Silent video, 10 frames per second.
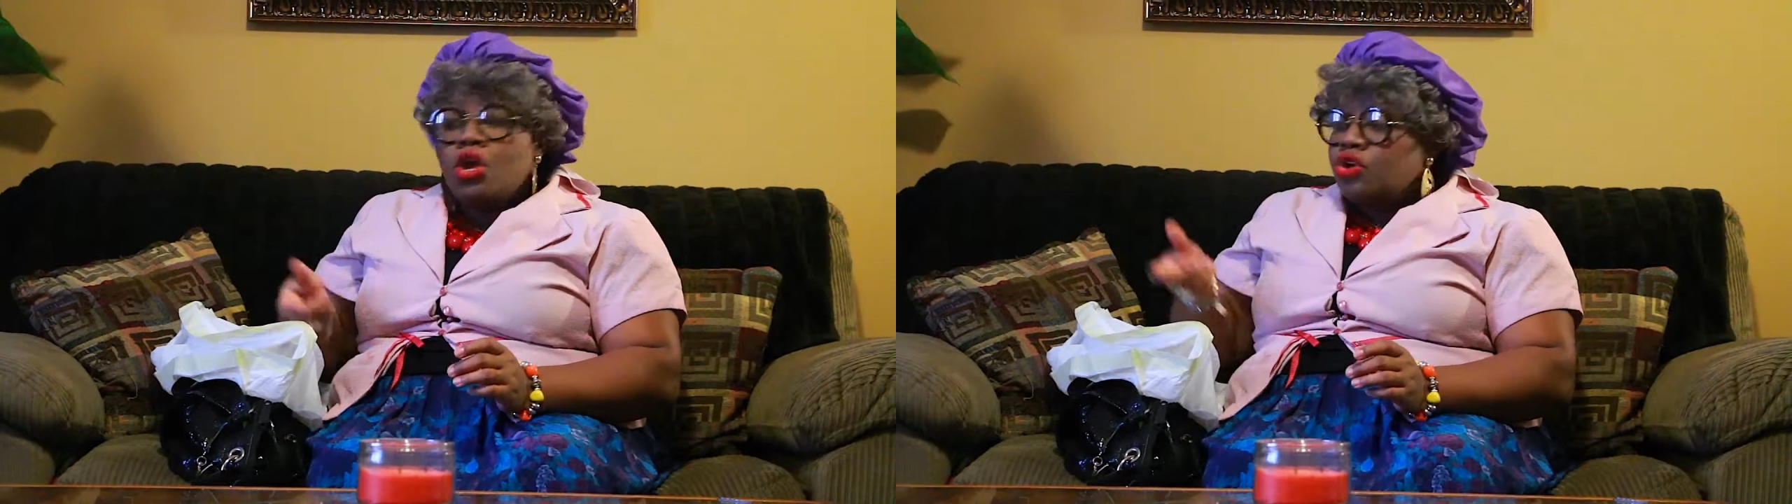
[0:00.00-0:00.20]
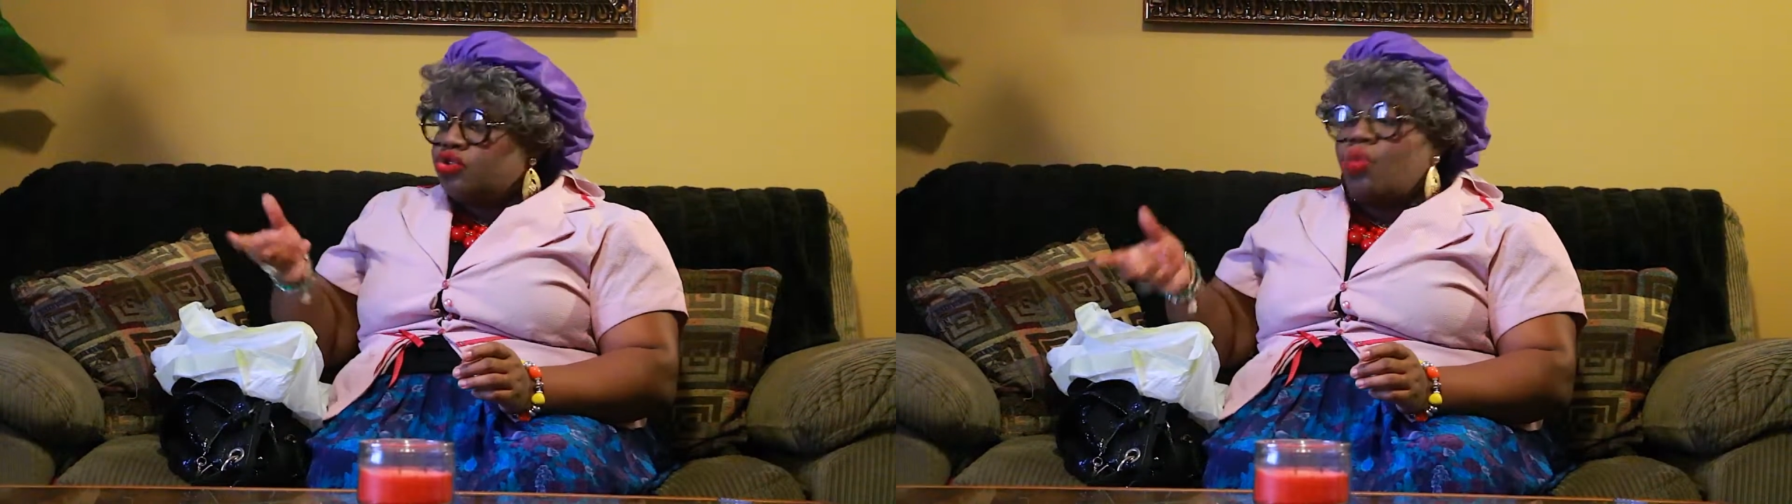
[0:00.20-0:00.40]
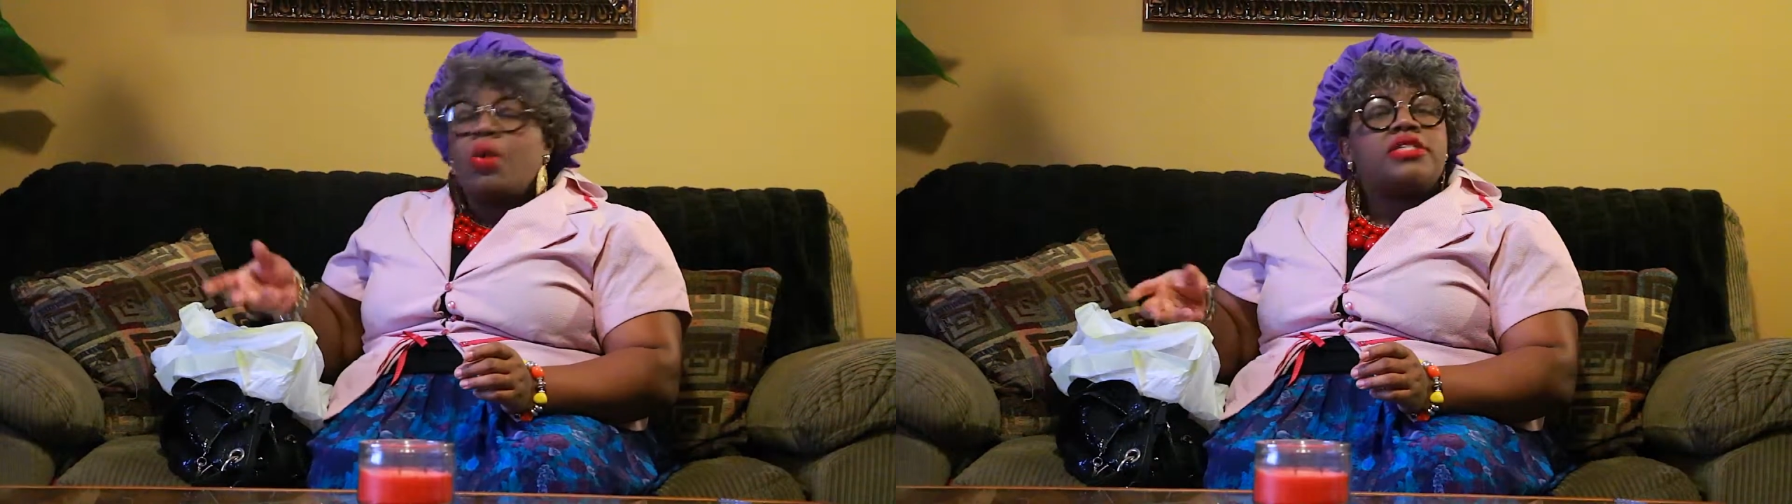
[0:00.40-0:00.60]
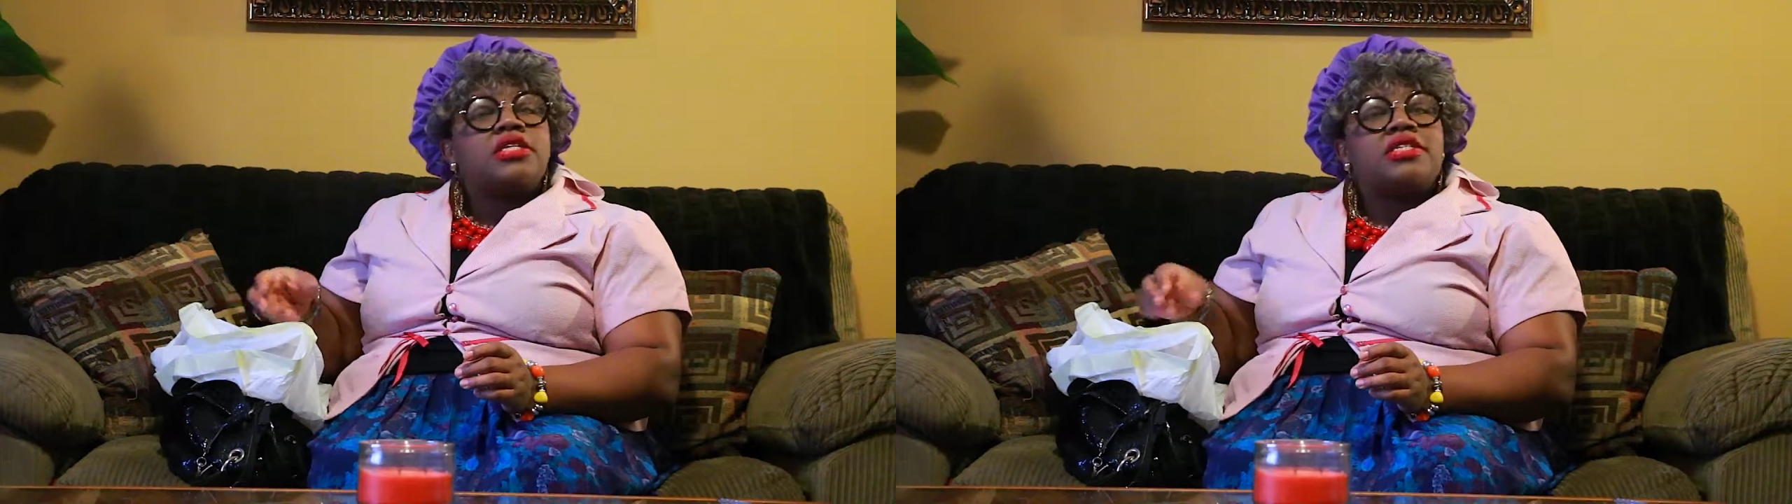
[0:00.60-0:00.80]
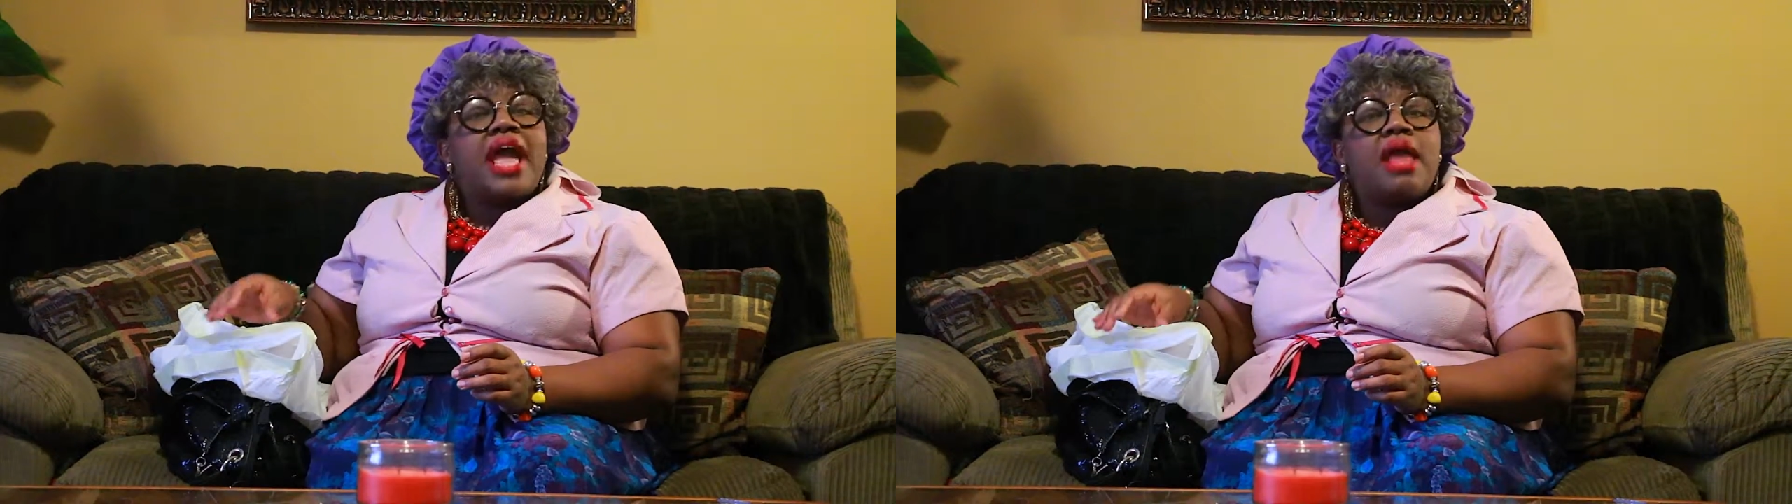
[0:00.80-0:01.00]
So what's the
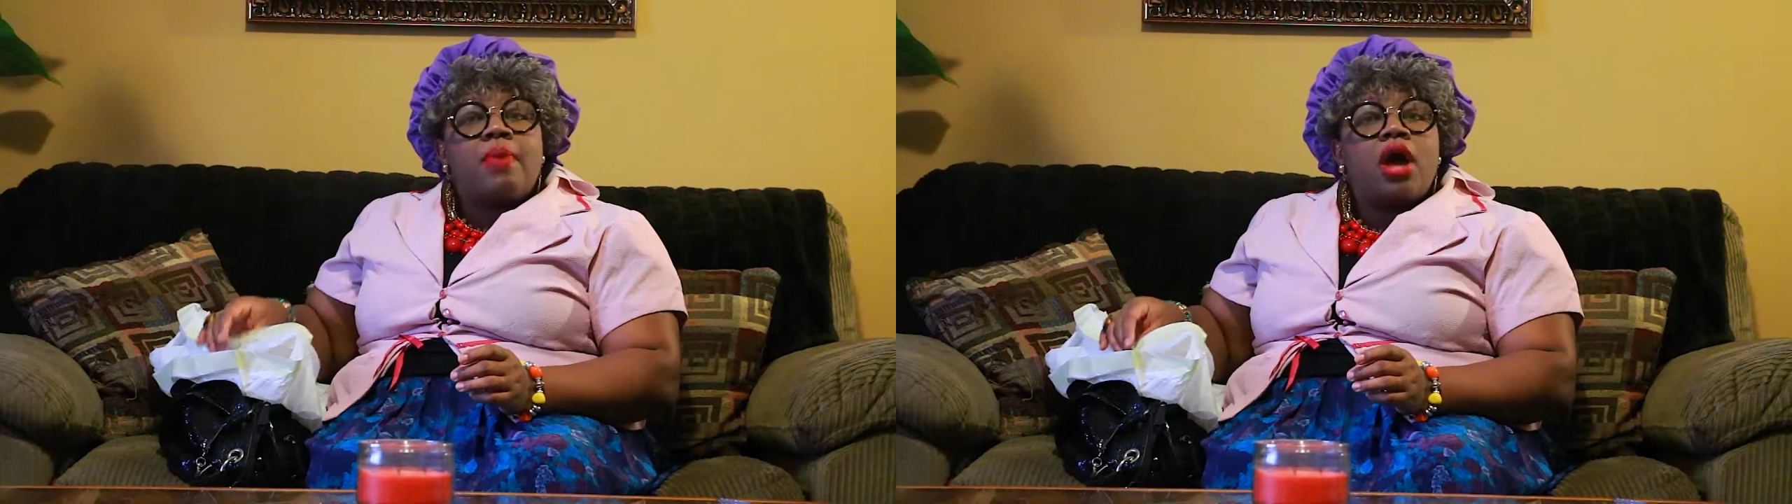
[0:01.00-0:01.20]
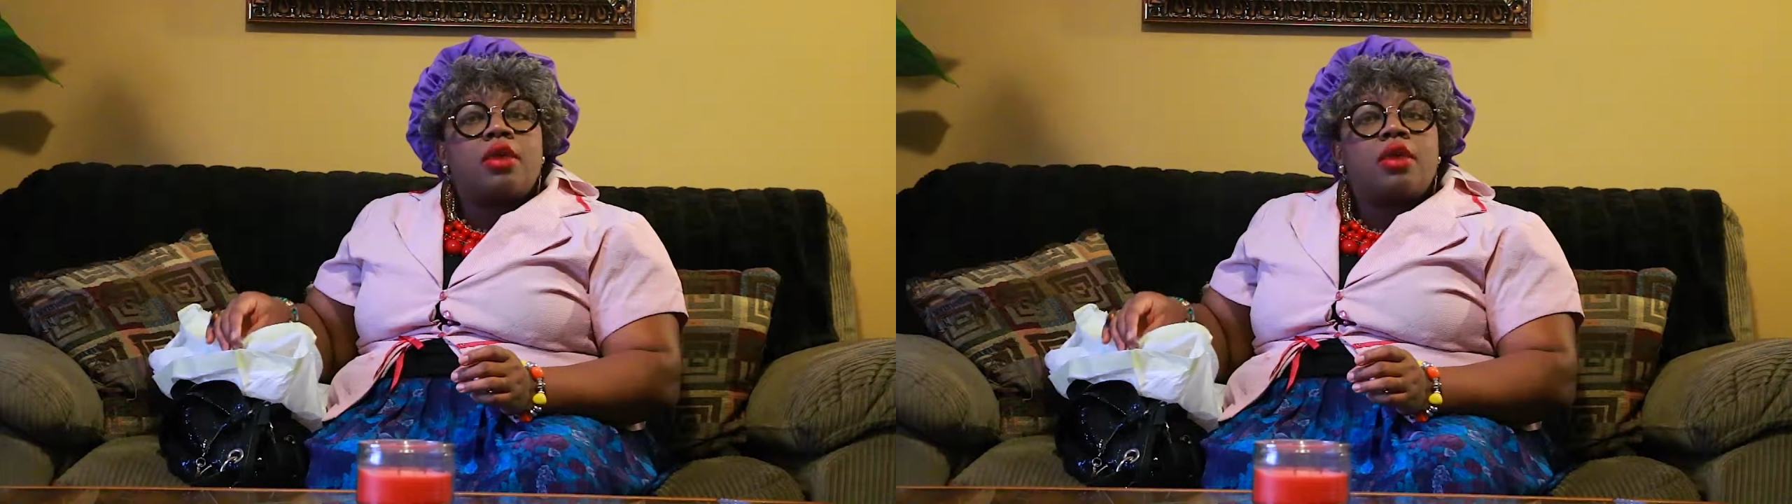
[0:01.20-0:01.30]
sad part